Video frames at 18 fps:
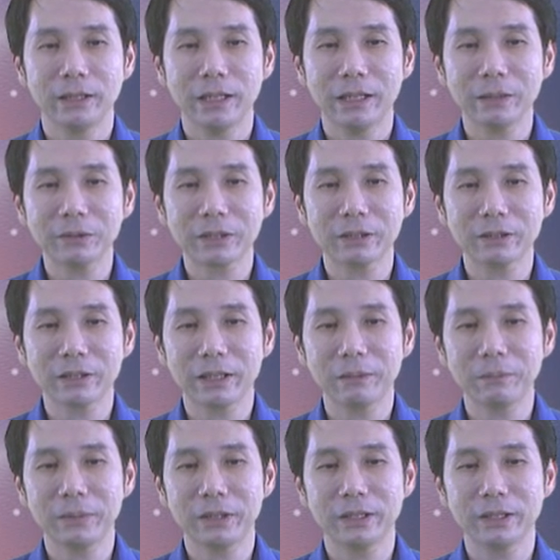The armskel
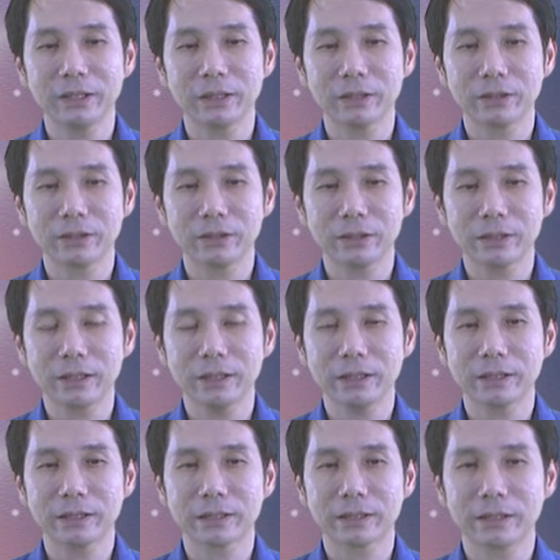template
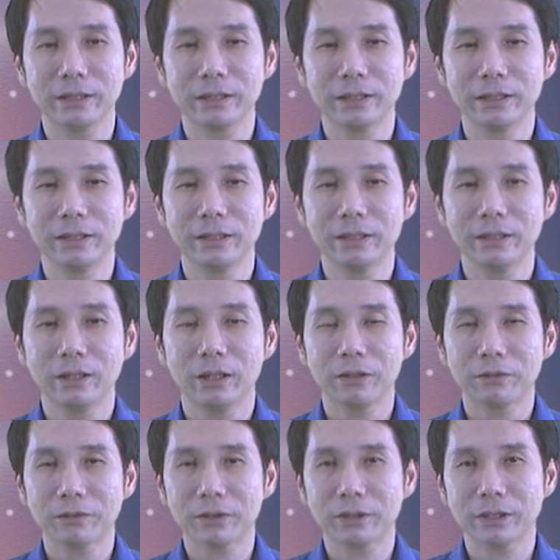contains,
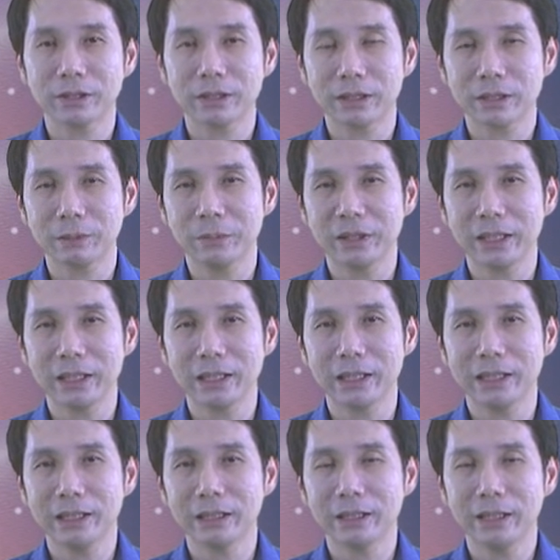of course, at the
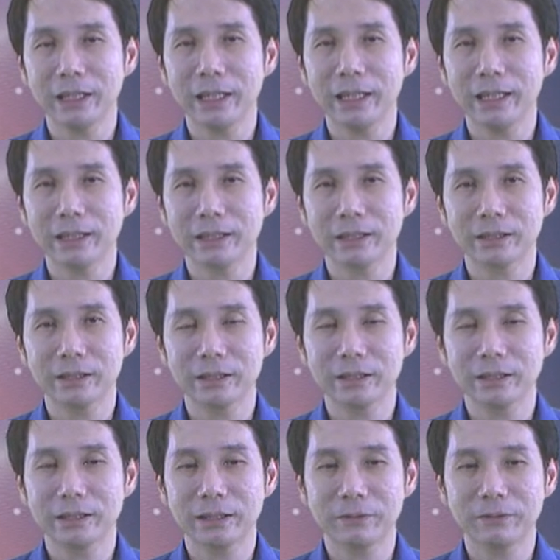beginning, the headers
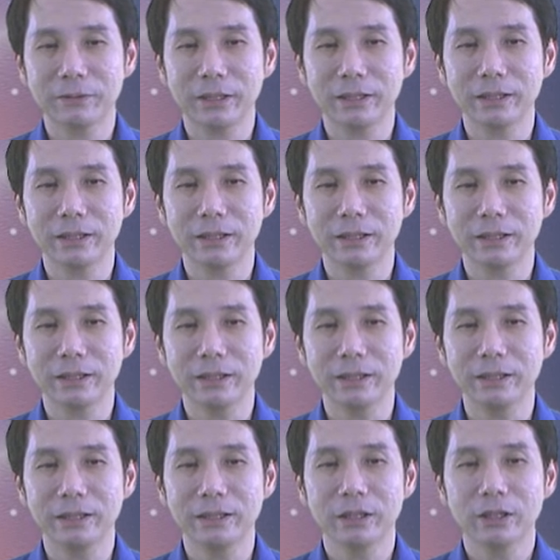defining
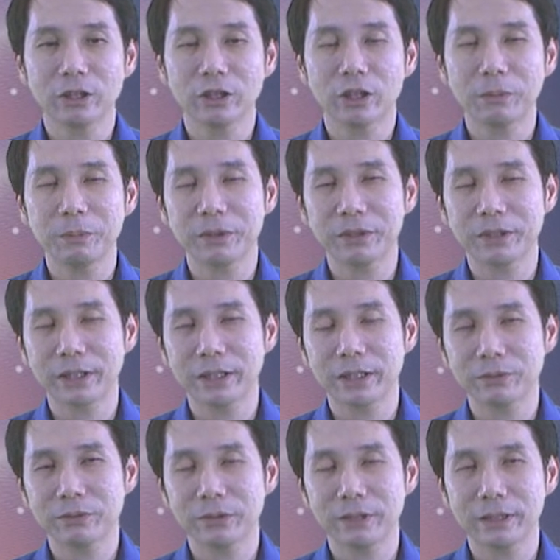the copyright
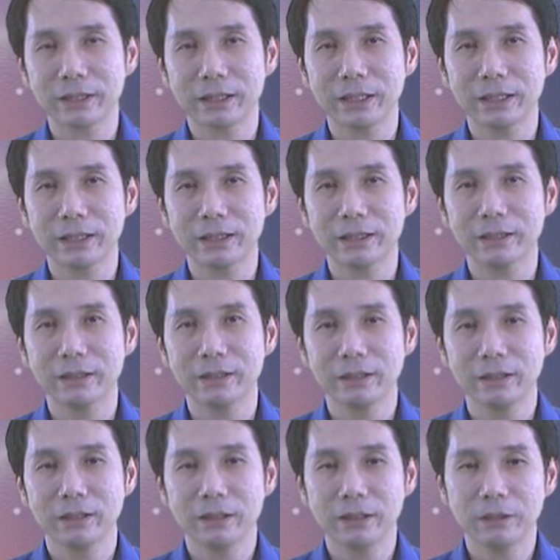as well as other
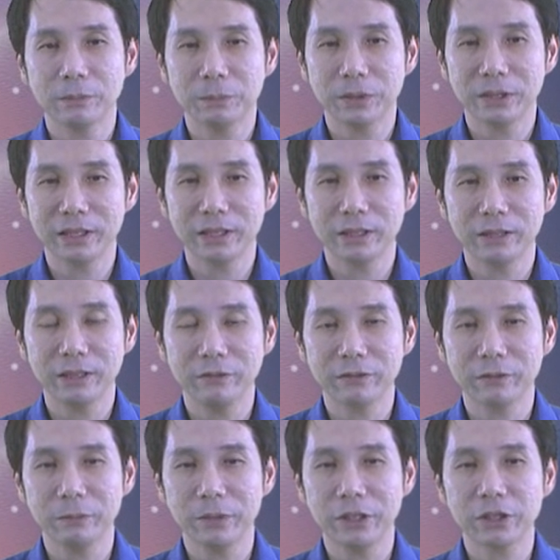pertinent
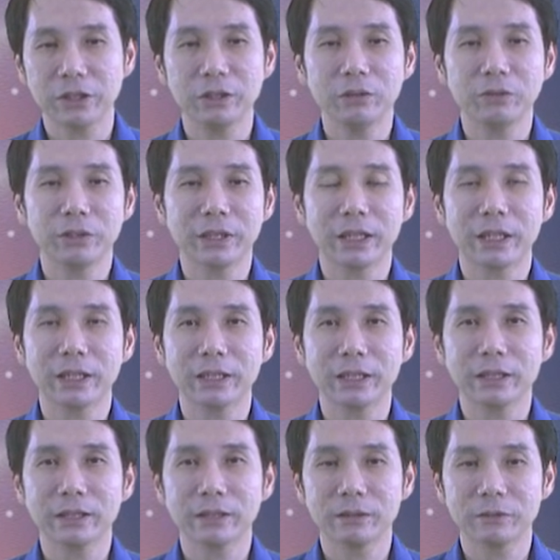information
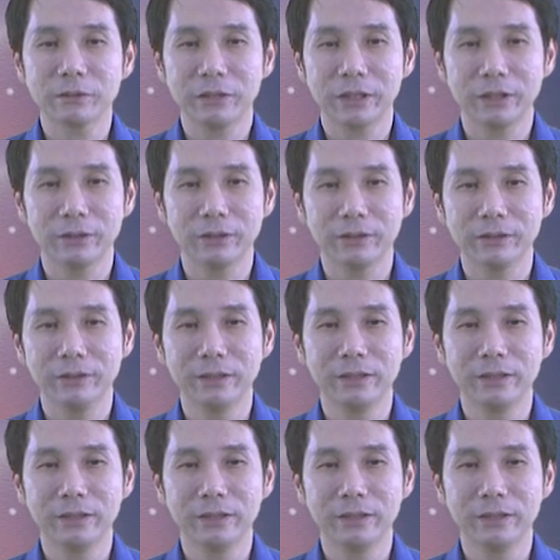regarding the file.